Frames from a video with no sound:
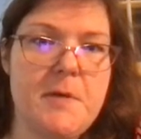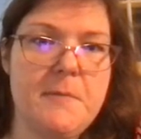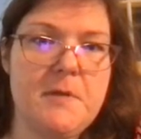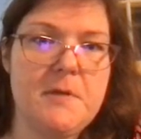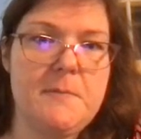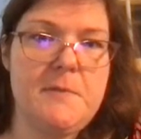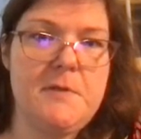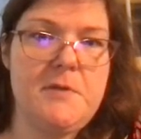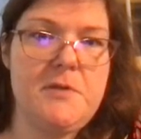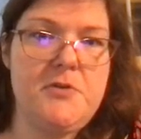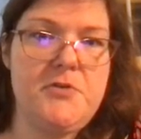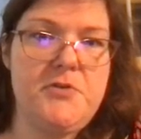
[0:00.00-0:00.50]
I'm going
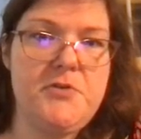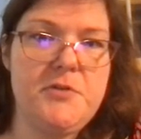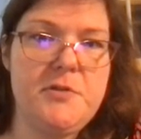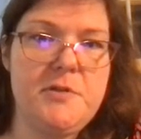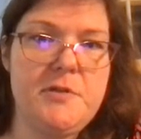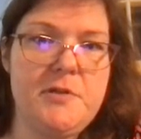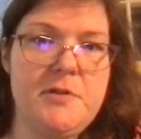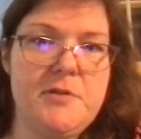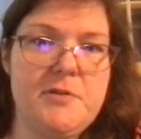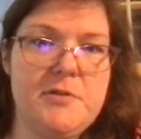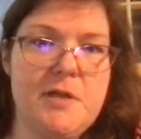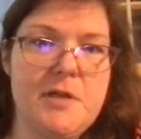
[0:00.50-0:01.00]
to be using
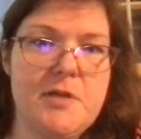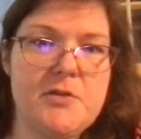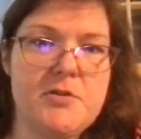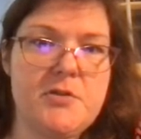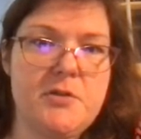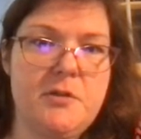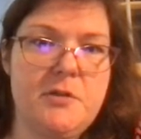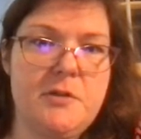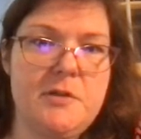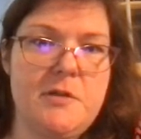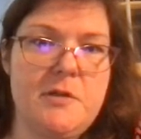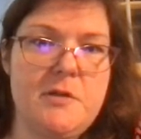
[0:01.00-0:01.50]
this
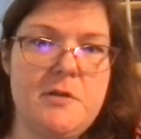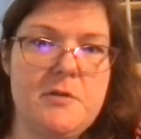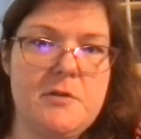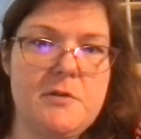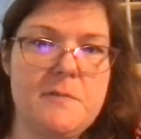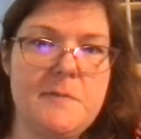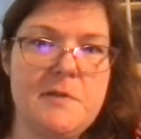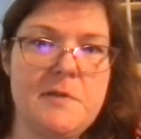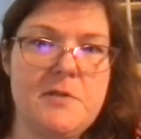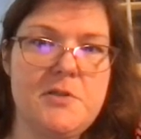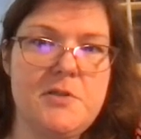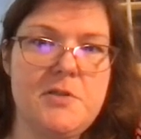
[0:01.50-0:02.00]
actually. So
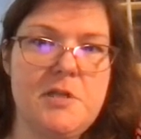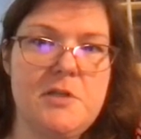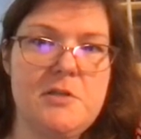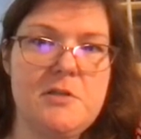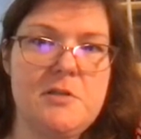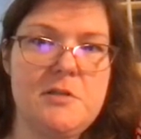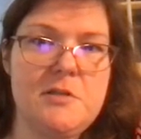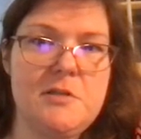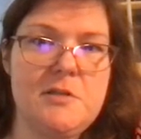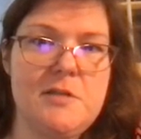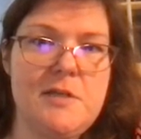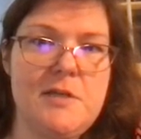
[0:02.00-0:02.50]
I'm going to
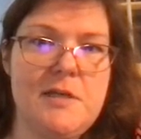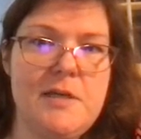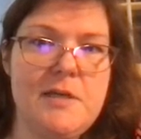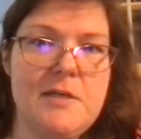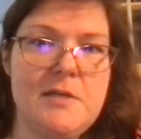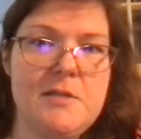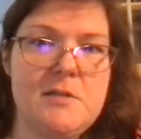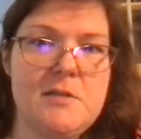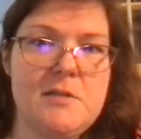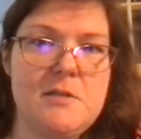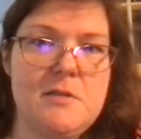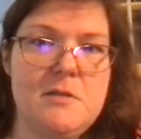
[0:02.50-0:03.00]
change the
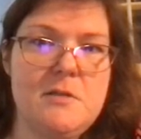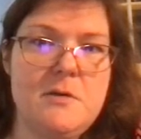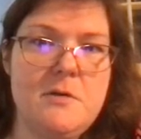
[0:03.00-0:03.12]
text.